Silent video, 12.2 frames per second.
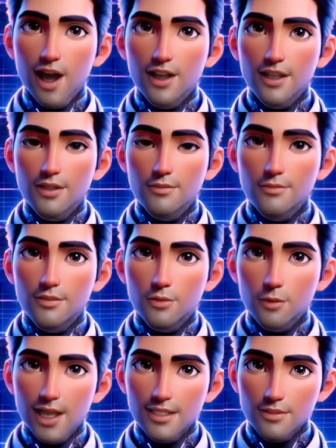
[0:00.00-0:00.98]
what are the
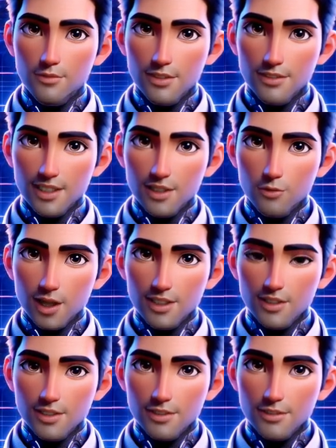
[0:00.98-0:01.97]
pros and cons of
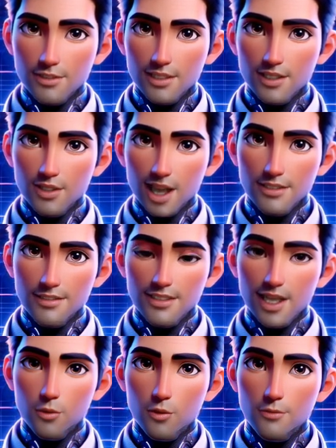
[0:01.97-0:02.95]
each? And you're
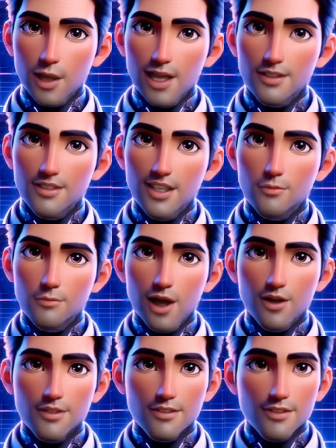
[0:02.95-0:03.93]
really starting to
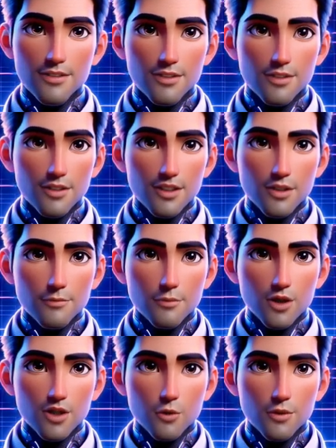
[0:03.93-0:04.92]
expand on that,
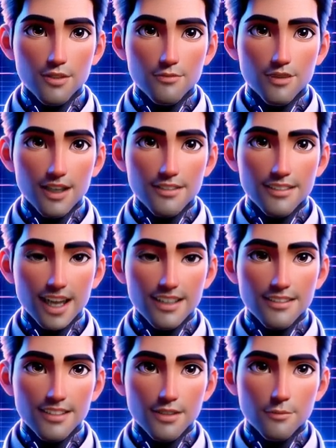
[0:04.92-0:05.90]
because not only is it
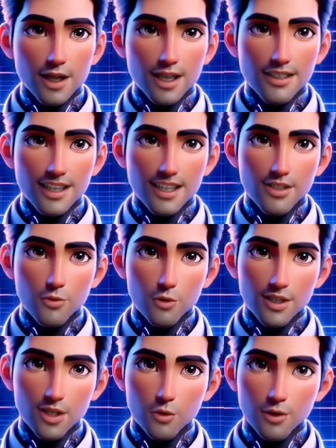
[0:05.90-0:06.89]
pulling from the article,
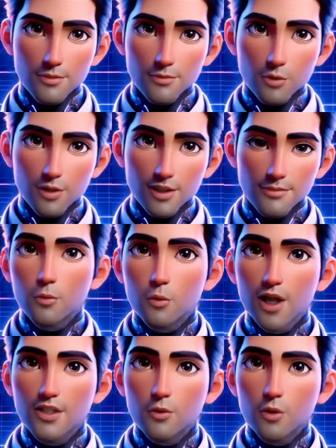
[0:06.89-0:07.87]
but now it's
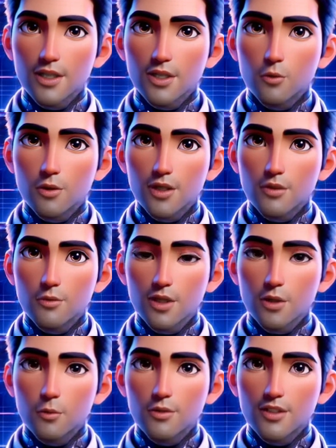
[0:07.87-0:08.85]
pulling from the wider
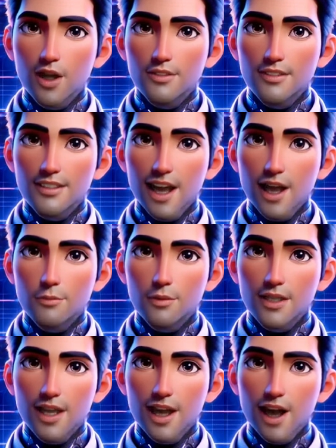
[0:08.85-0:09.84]
AI system.
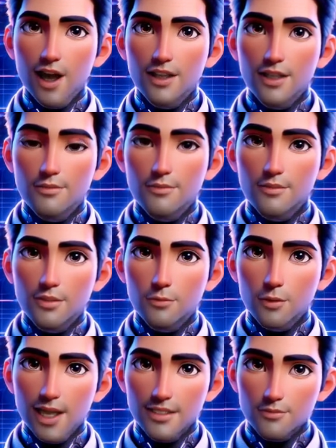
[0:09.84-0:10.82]
So it's not limited
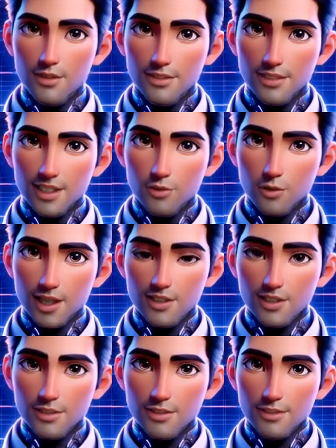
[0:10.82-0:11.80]
to the article,
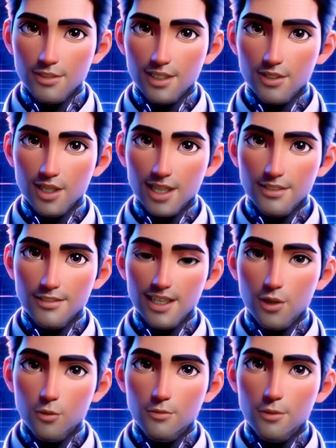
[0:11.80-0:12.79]
it's pulling from the
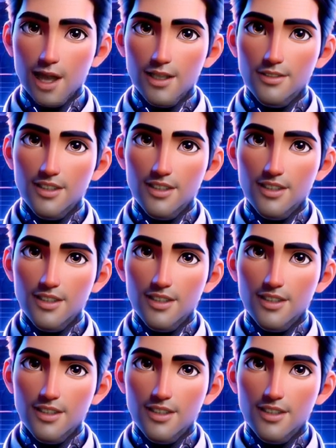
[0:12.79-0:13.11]
AI system.